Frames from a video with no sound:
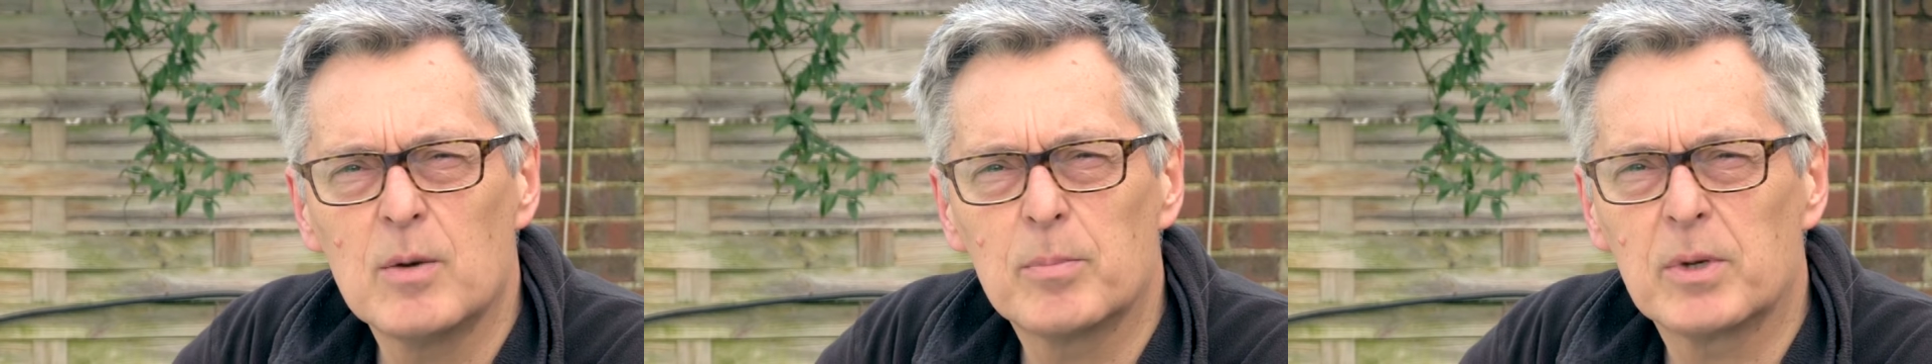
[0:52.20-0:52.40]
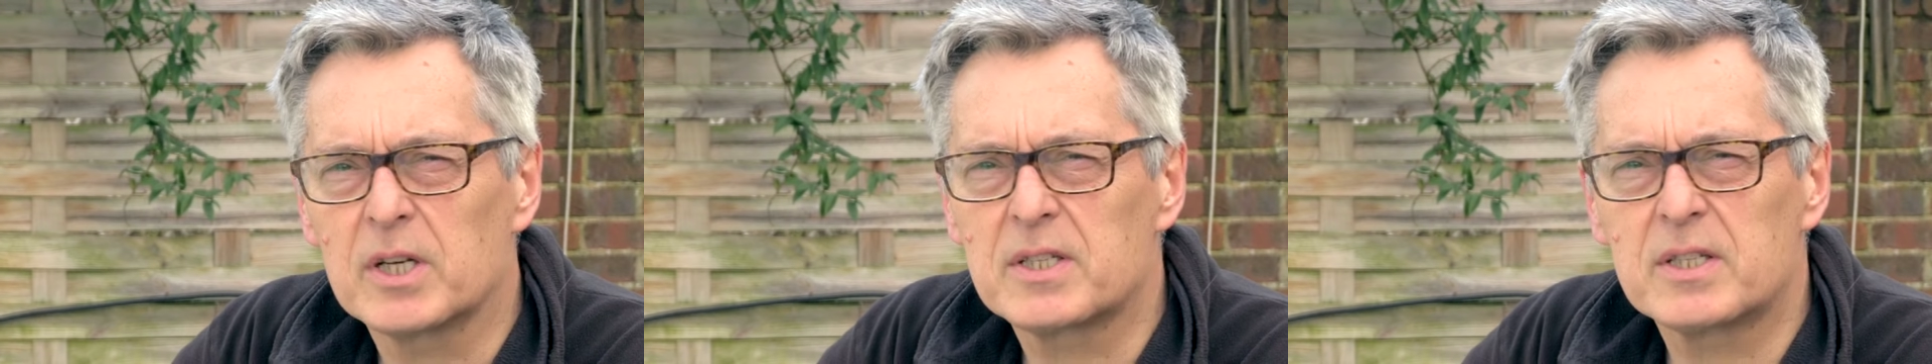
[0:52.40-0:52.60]

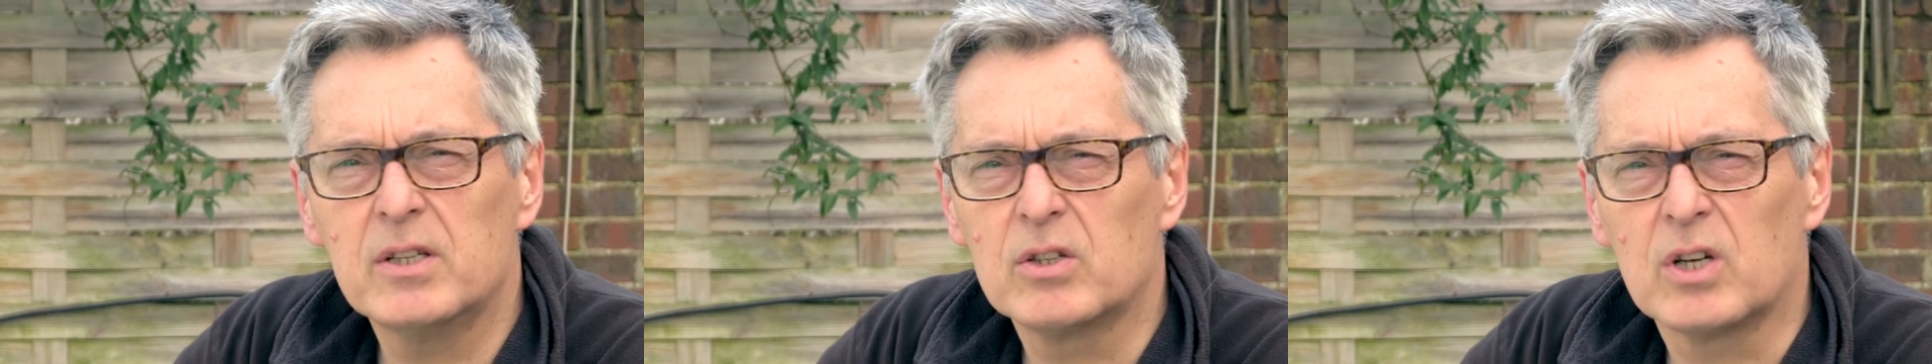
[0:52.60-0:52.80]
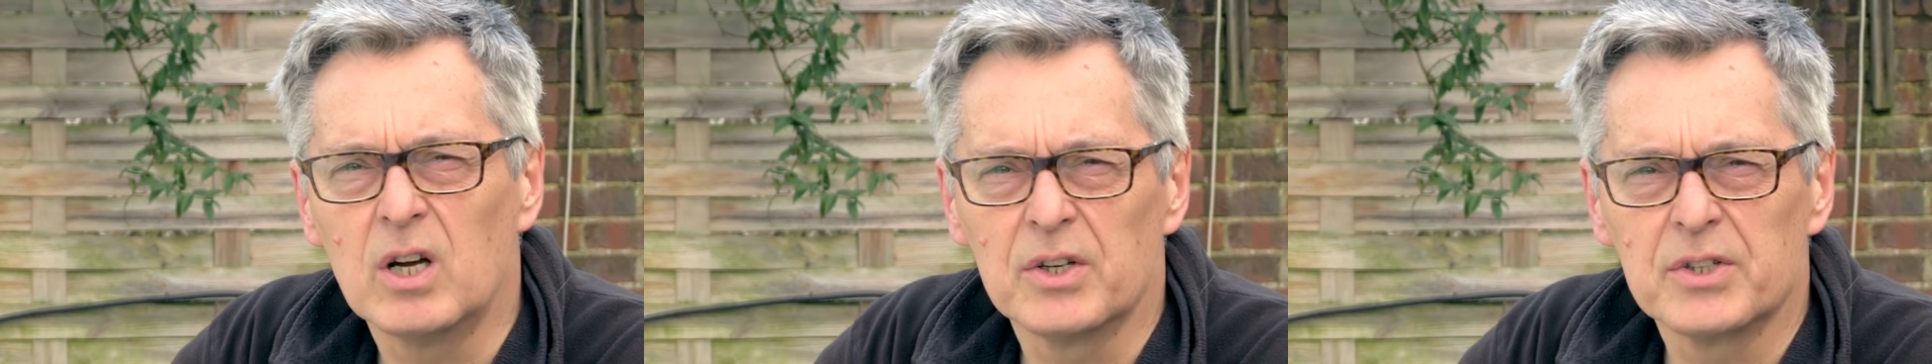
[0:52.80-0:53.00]
But I still
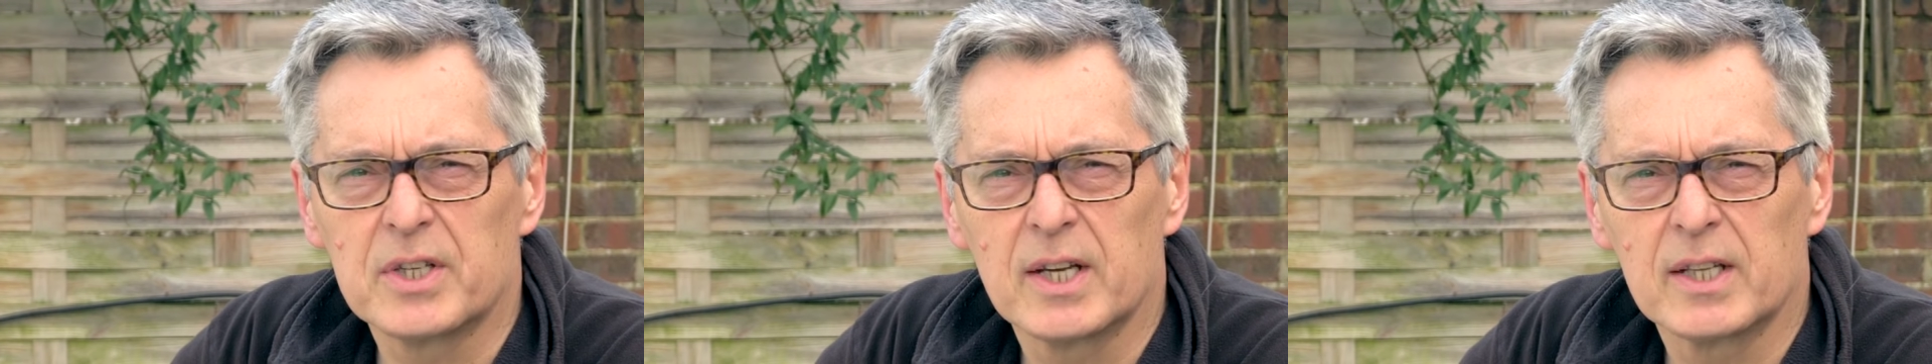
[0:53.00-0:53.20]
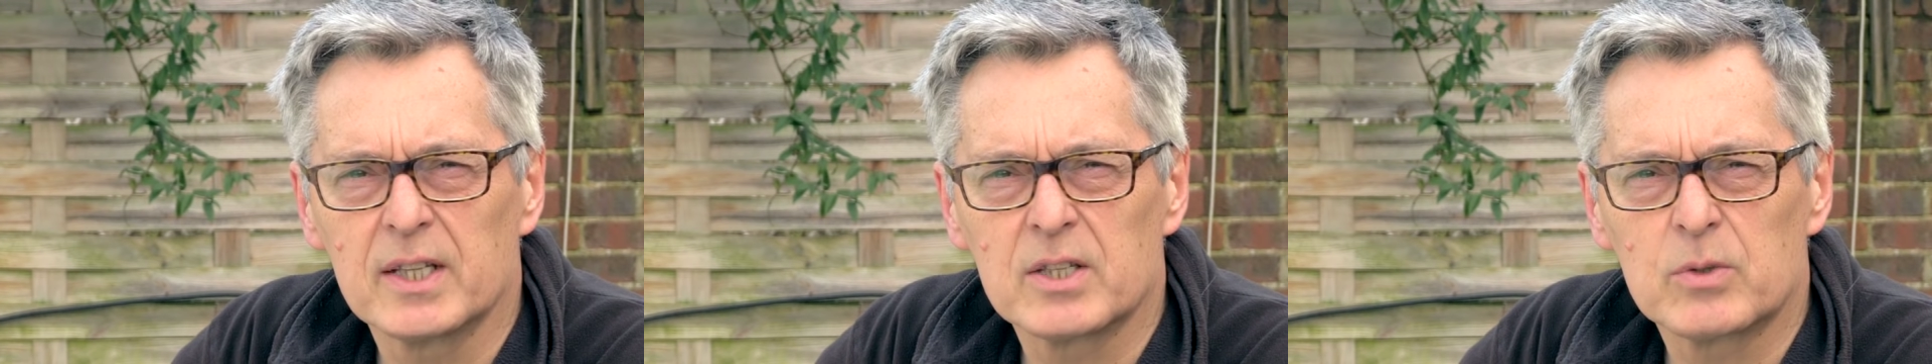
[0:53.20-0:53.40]
can't
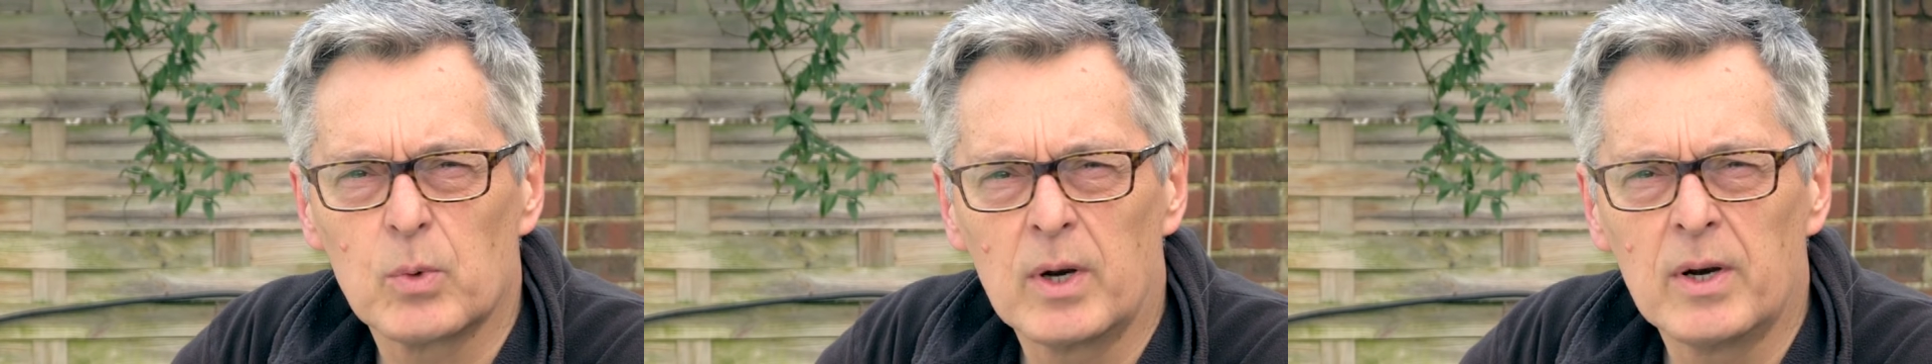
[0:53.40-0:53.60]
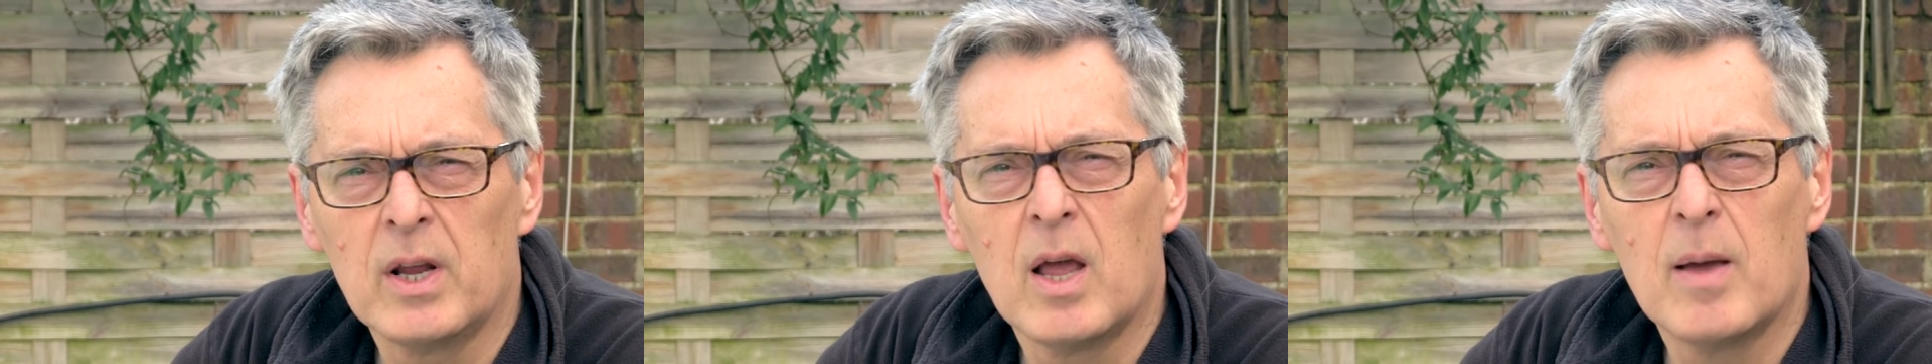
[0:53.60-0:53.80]
take this one